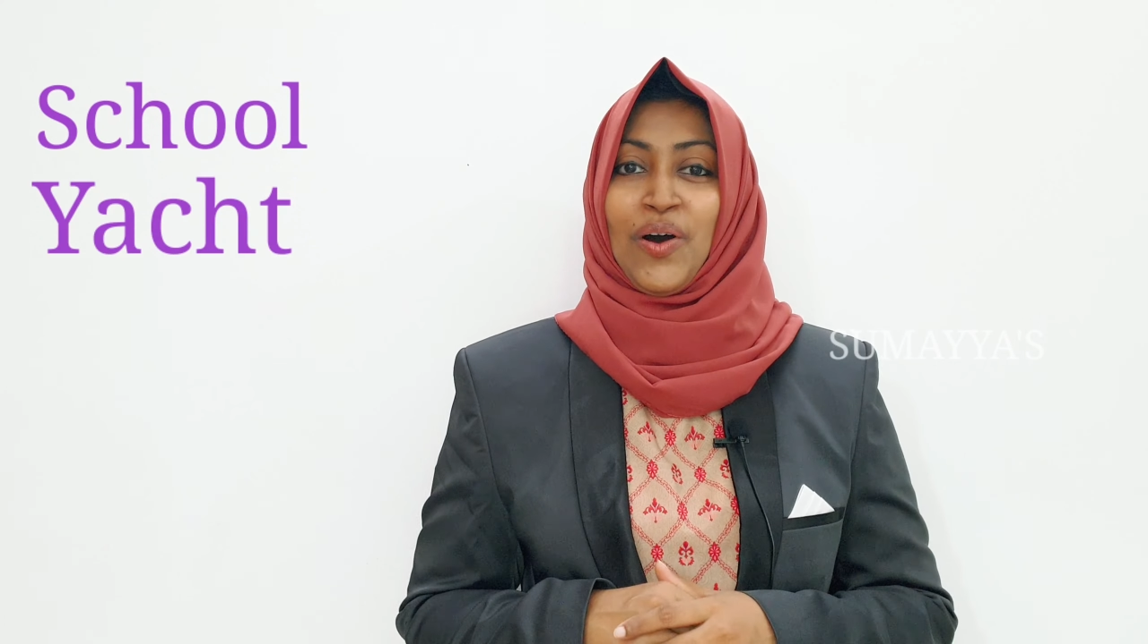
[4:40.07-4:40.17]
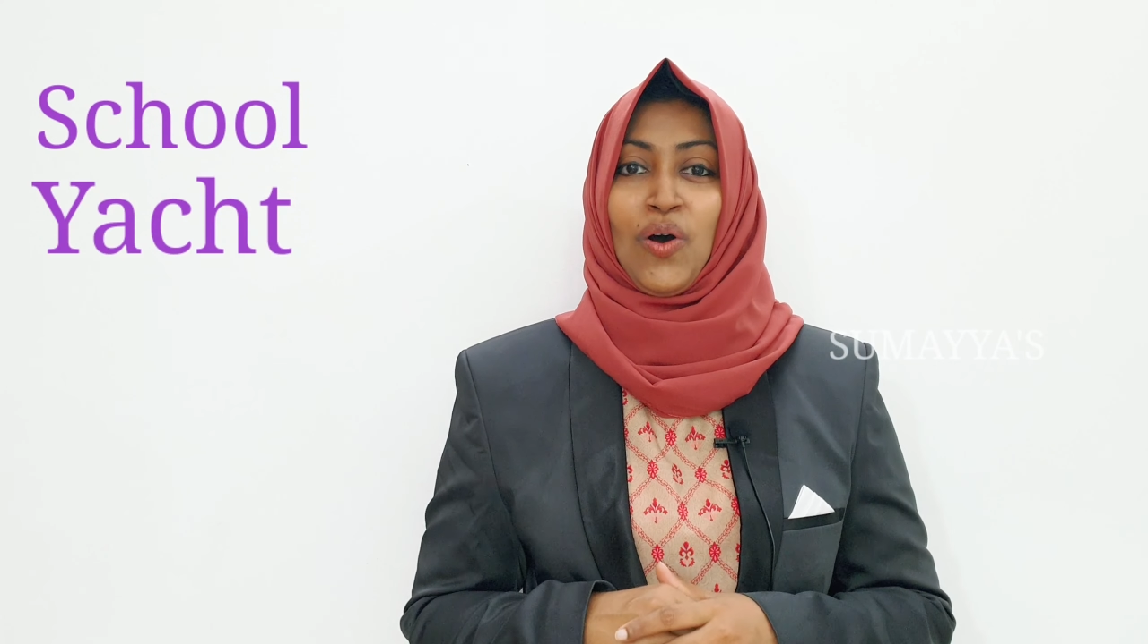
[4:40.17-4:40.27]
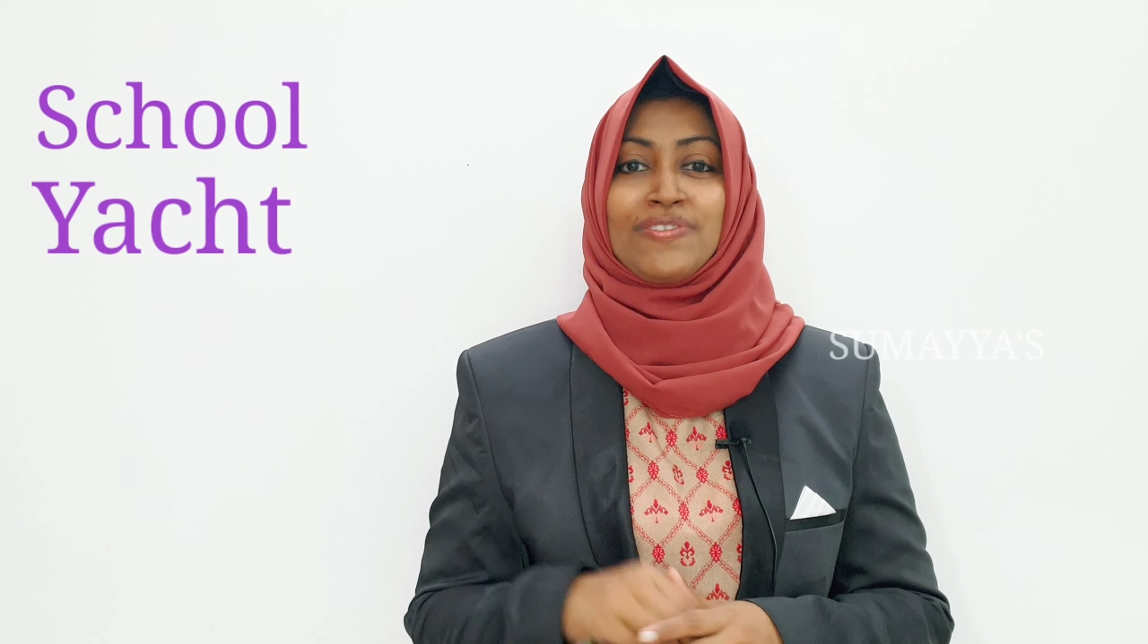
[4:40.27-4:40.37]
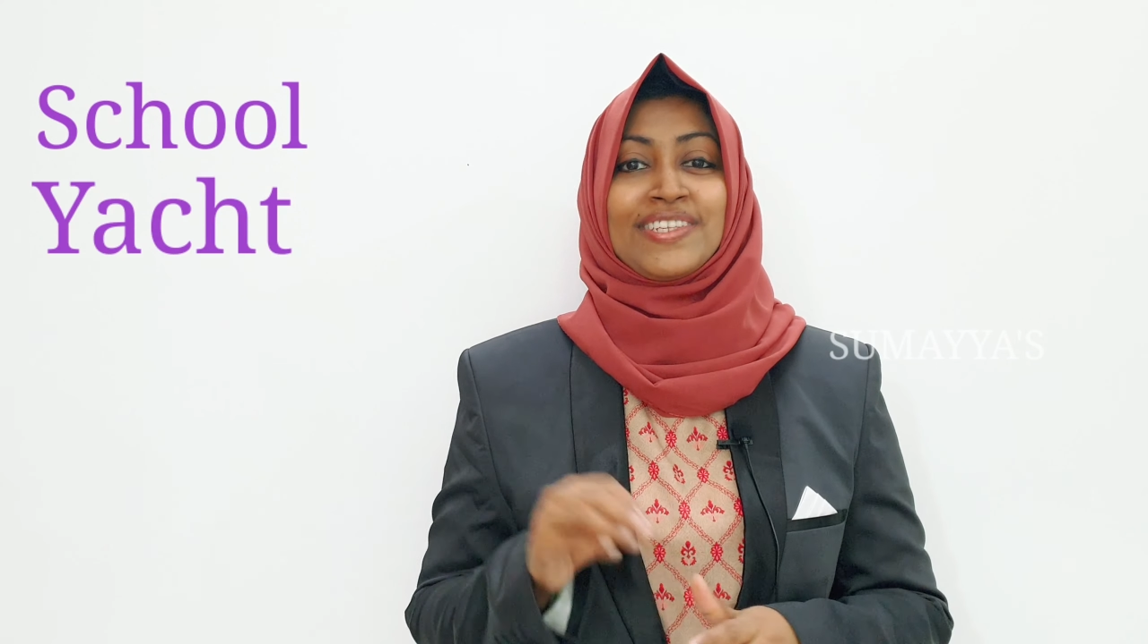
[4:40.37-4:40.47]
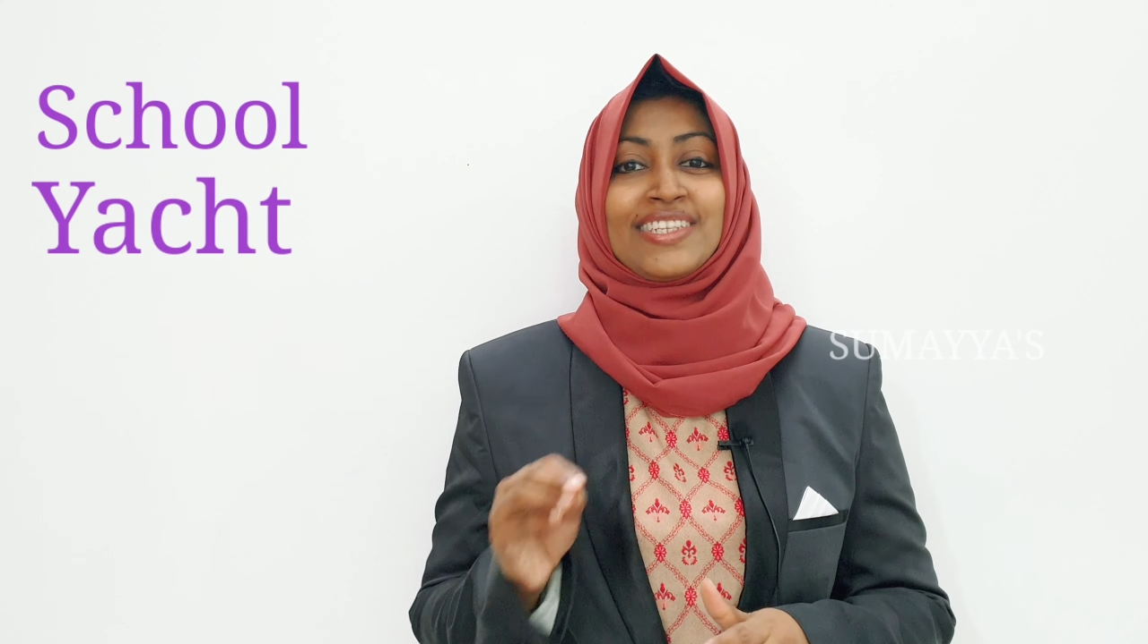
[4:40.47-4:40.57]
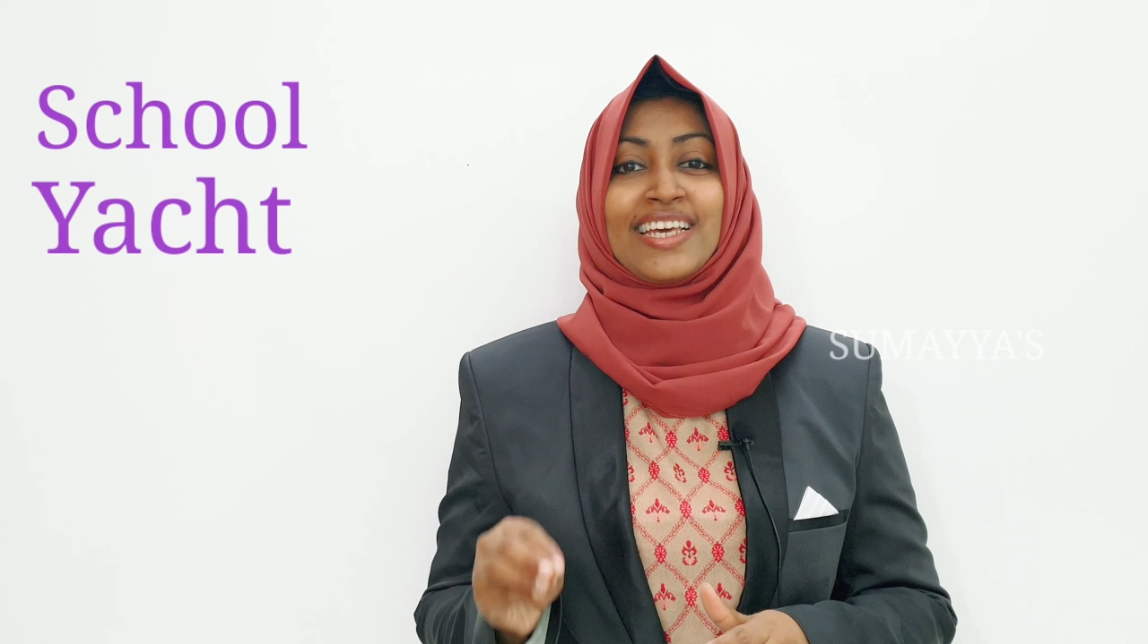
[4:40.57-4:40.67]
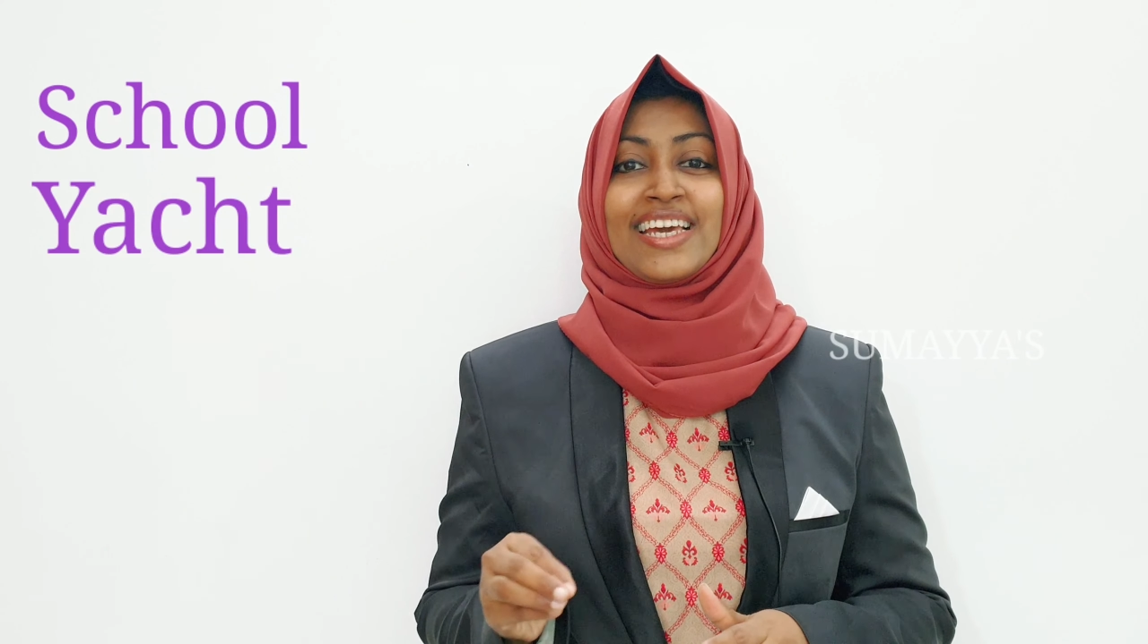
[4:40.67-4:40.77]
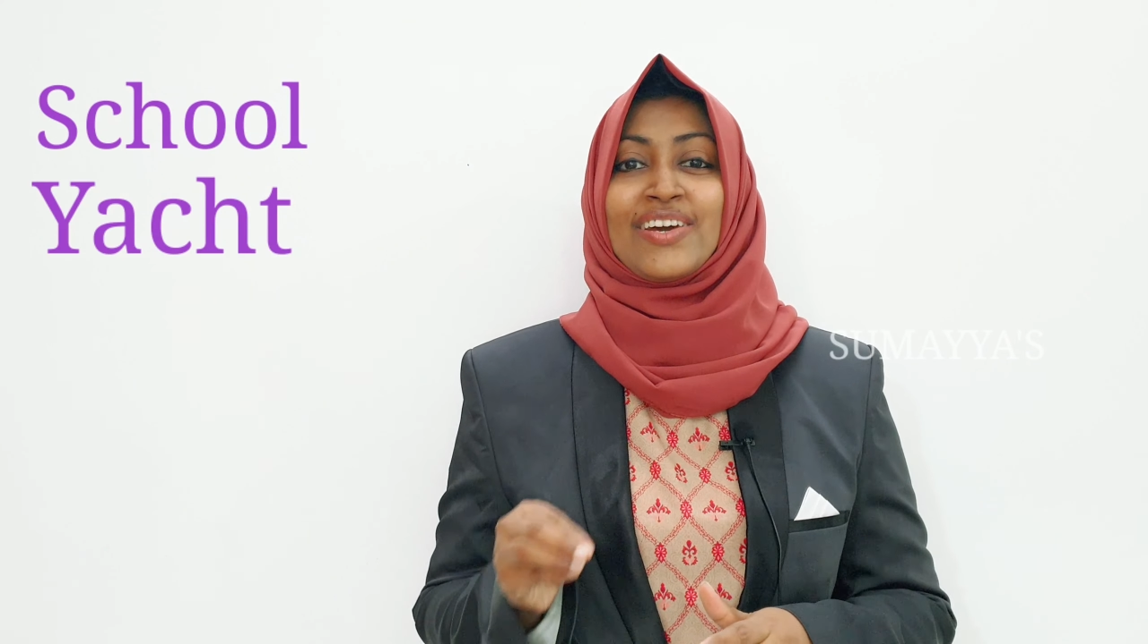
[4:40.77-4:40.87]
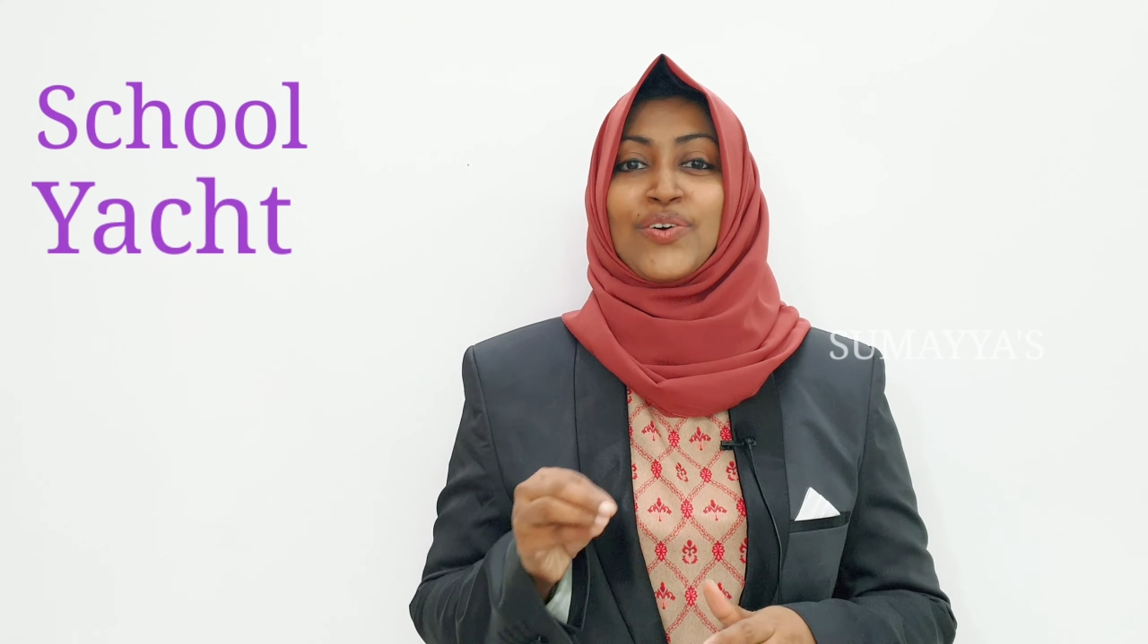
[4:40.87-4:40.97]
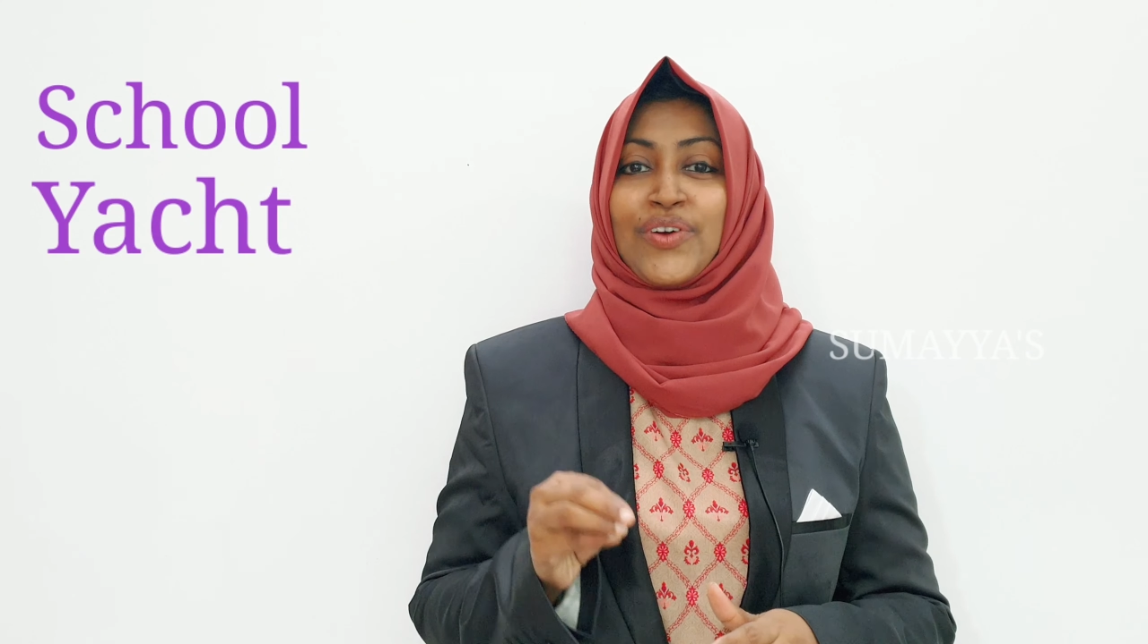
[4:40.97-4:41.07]
of
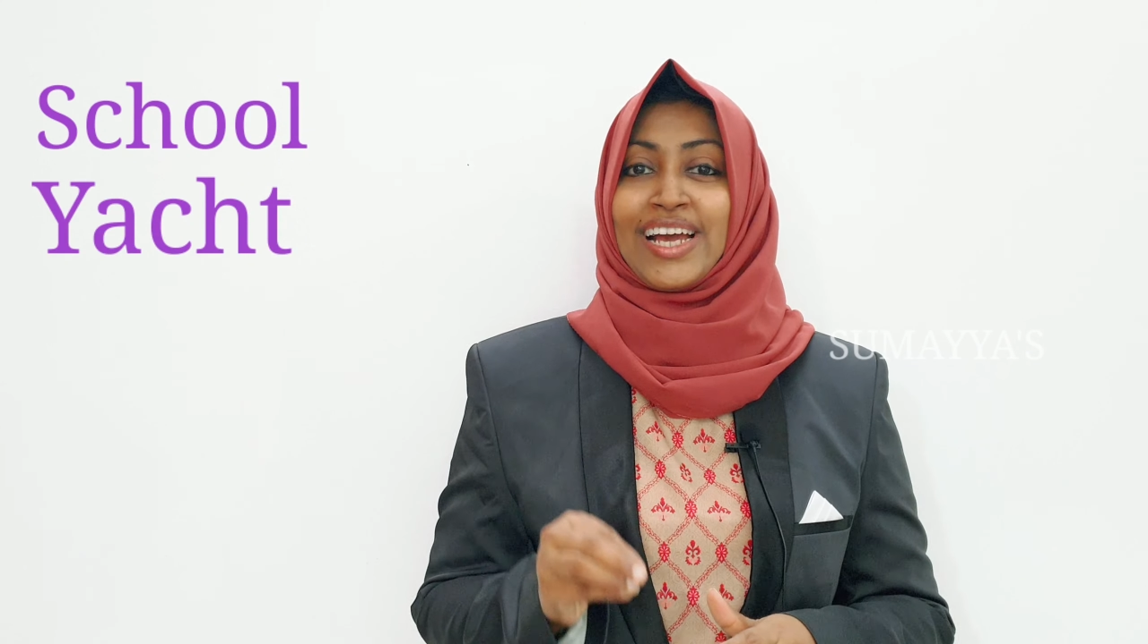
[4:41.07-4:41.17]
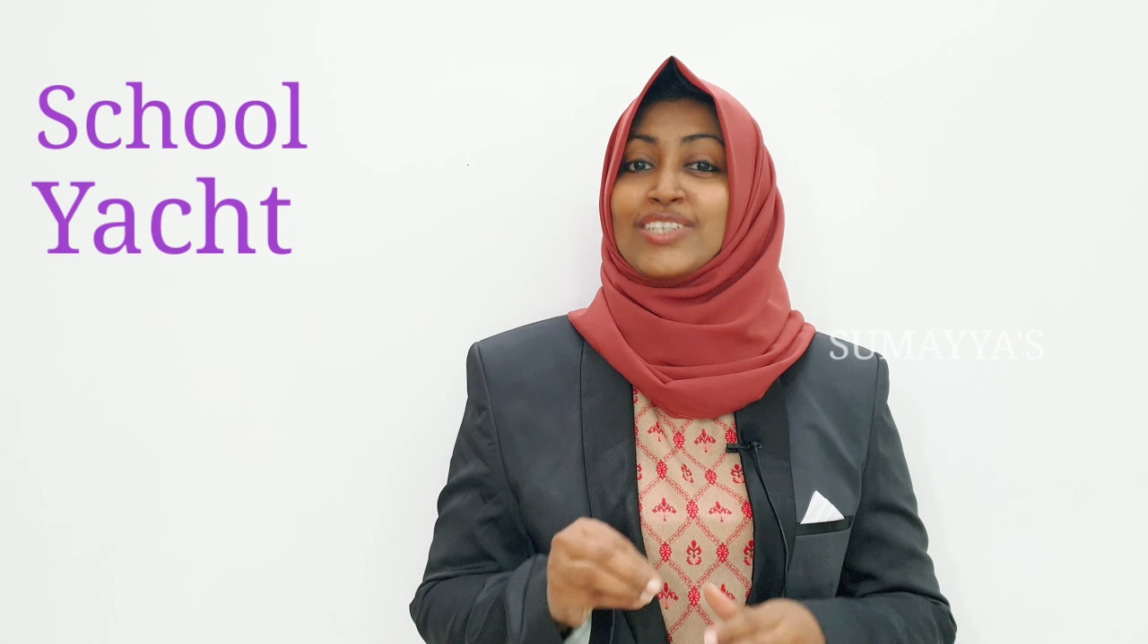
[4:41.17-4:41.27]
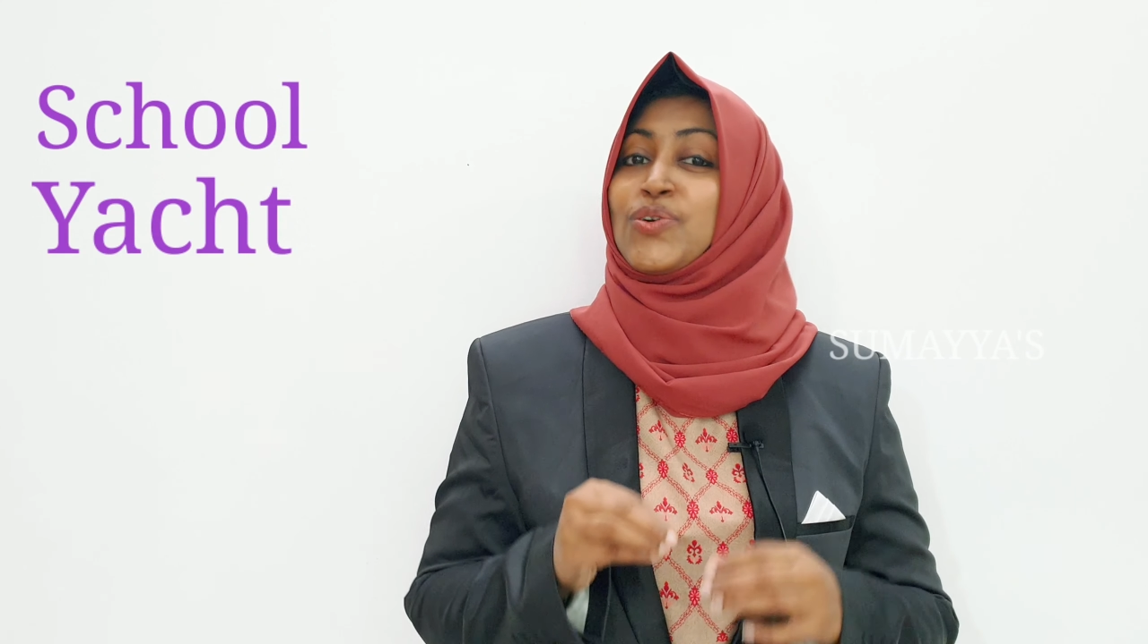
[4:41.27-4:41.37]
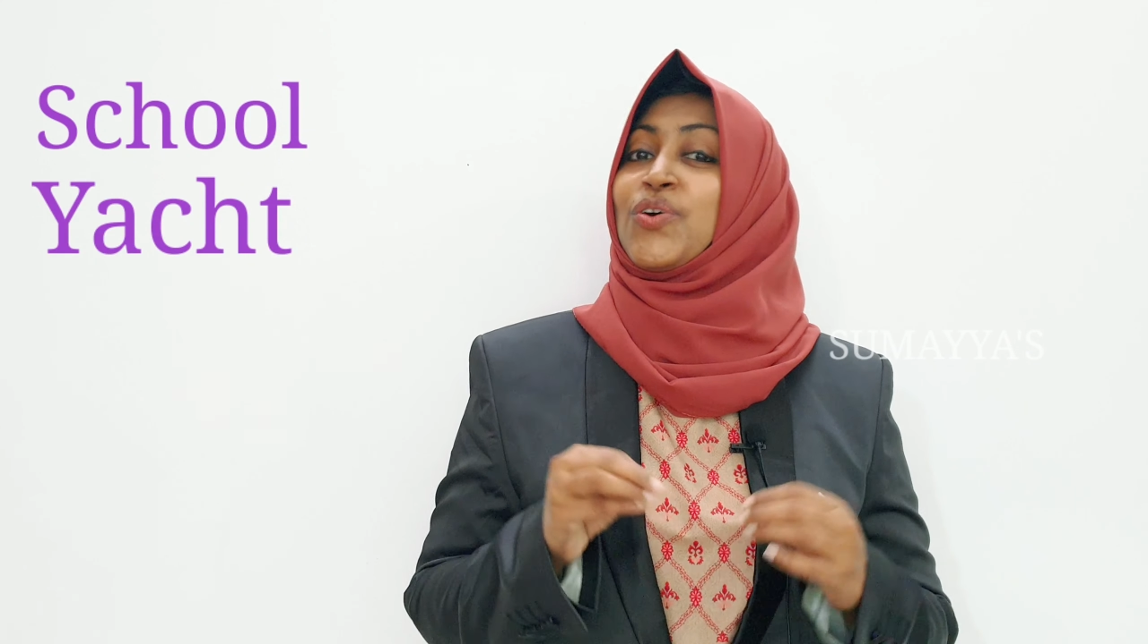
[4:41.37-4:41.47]
C or H